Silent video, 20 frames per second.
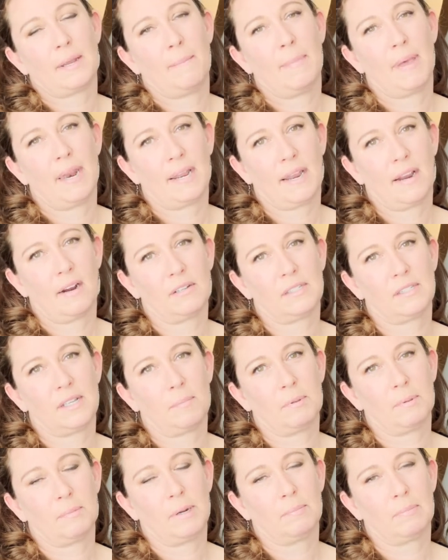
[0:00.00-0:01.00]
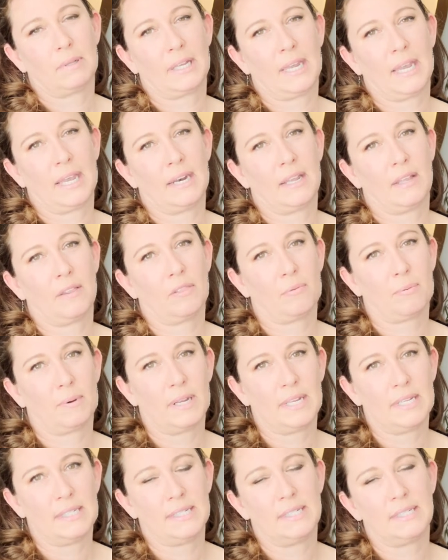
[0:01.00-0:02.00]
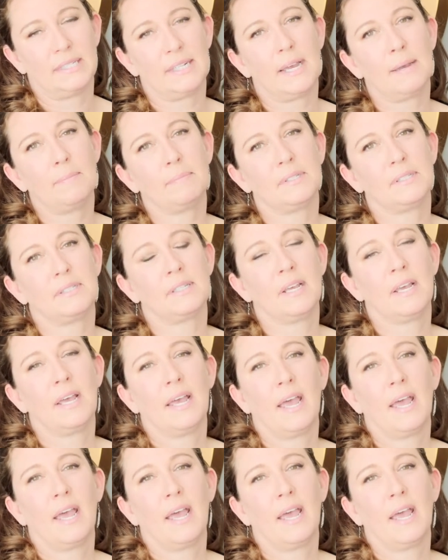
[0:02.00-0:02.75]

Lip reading: Medicare supplement plan in 3 easy steps.